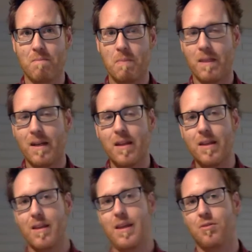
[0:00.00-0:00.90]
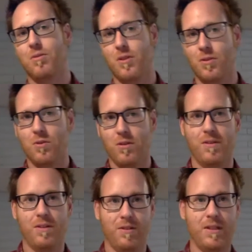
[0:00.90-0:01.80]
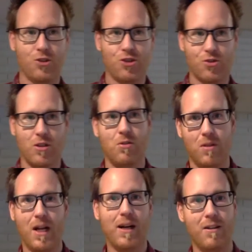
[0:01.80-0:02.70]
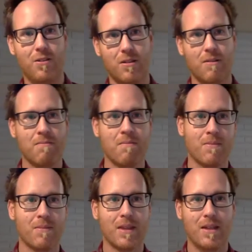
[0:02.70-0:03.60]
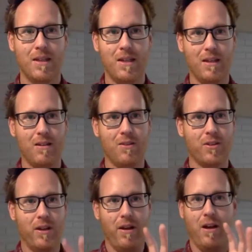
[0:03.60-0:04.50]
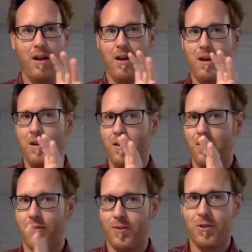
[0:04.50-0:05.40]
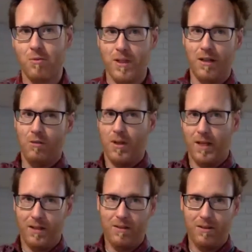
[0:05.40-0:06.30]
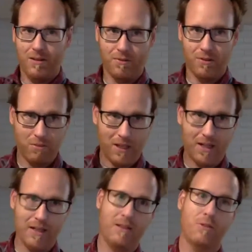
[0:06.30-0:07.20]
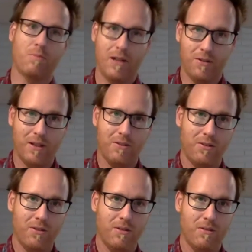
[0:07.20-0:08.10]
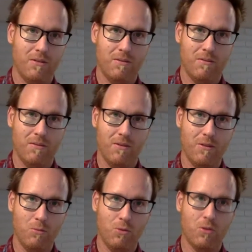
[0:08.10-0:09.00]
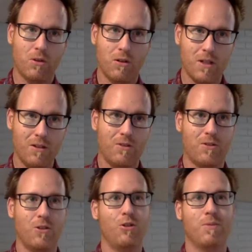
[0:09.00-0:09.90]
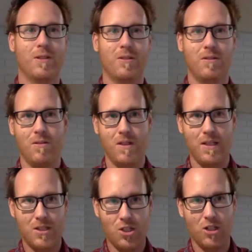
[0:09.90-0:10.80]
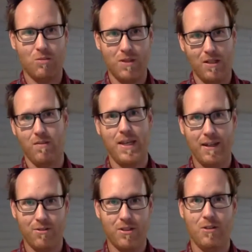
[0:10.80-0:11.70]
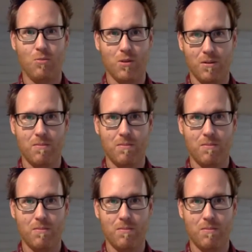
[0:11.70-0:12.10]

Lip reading: And I think that's where the core of this struggle lies, is the further we get away from God in this process, the more our ears are open to the judgment of the outside world.